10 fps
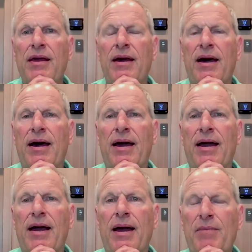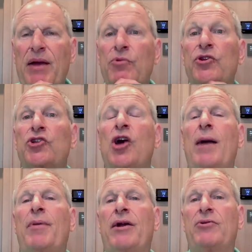uh, I met with the
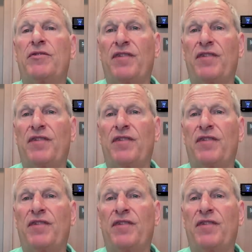top 100